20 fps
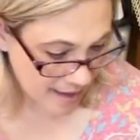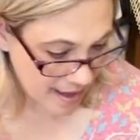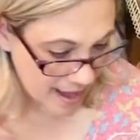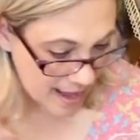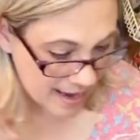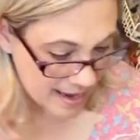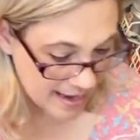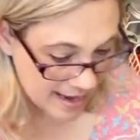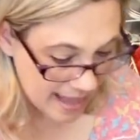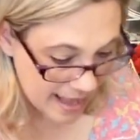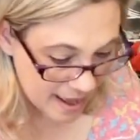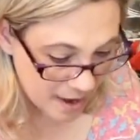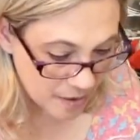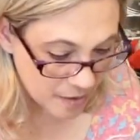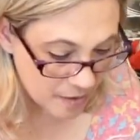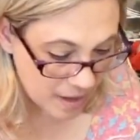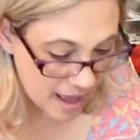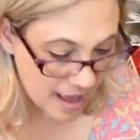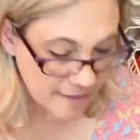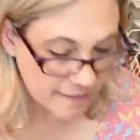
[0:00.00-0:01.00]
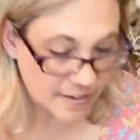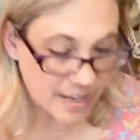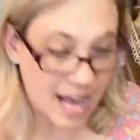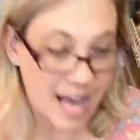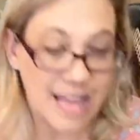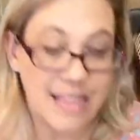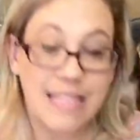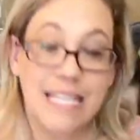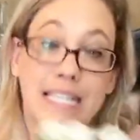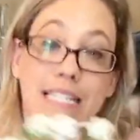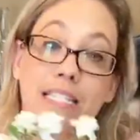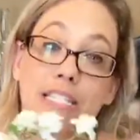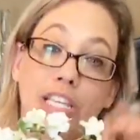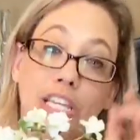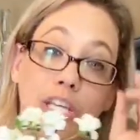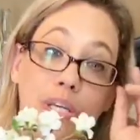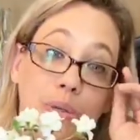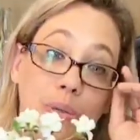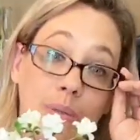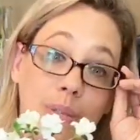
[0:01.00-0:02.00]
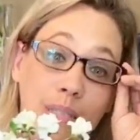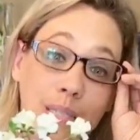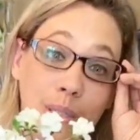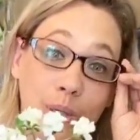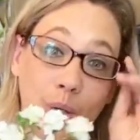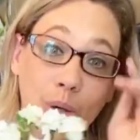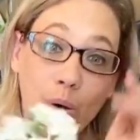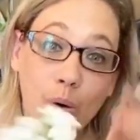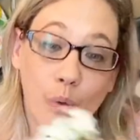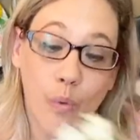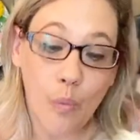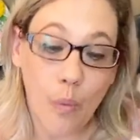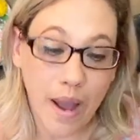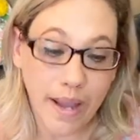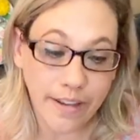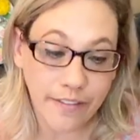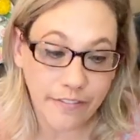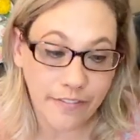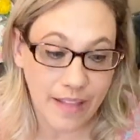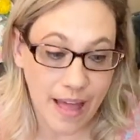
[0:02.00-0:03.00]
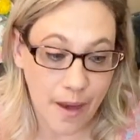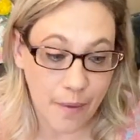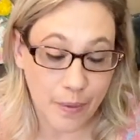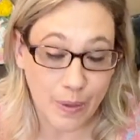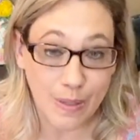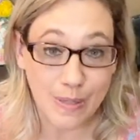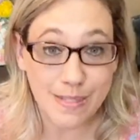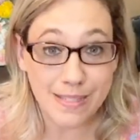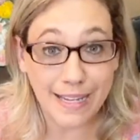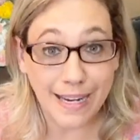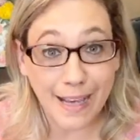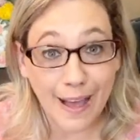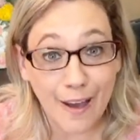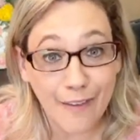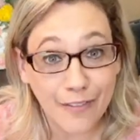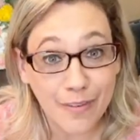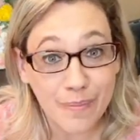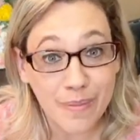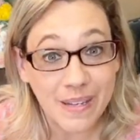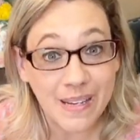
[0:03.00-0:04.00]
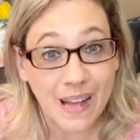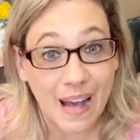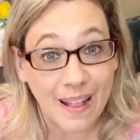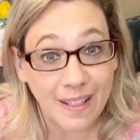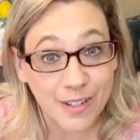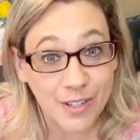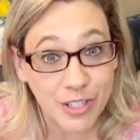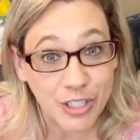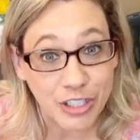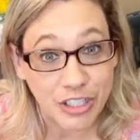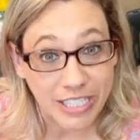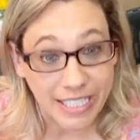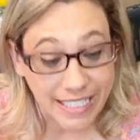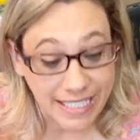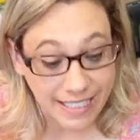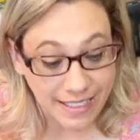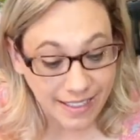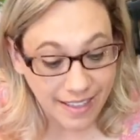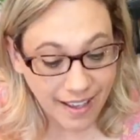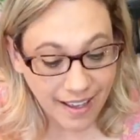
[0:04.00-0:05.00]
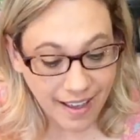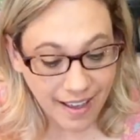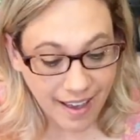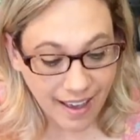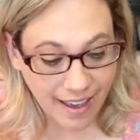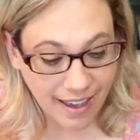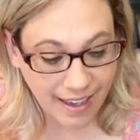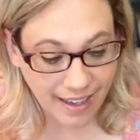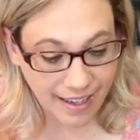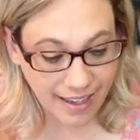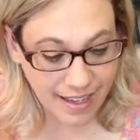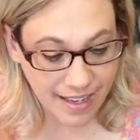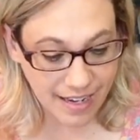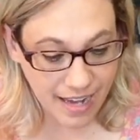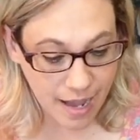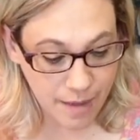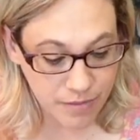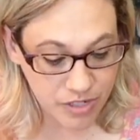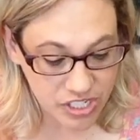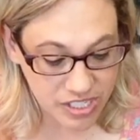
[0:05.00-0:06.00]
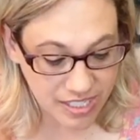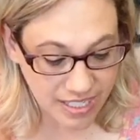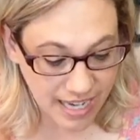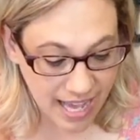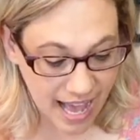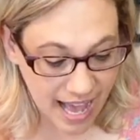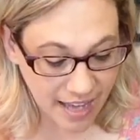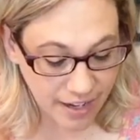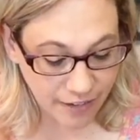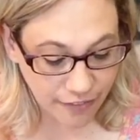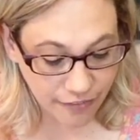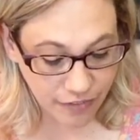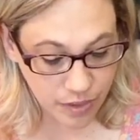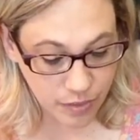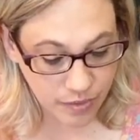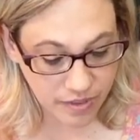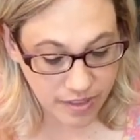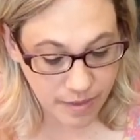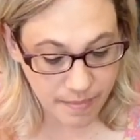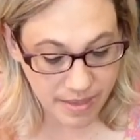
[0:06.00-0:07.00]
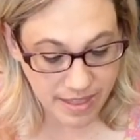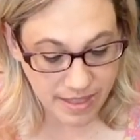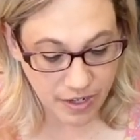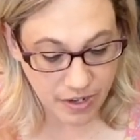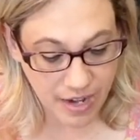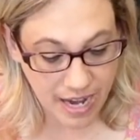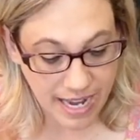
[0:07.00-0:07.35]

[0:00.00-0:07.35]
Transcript: And now I've got these cute little white flowers that I got from the Dollar Tree, and I'm just gonna add a few of them in there.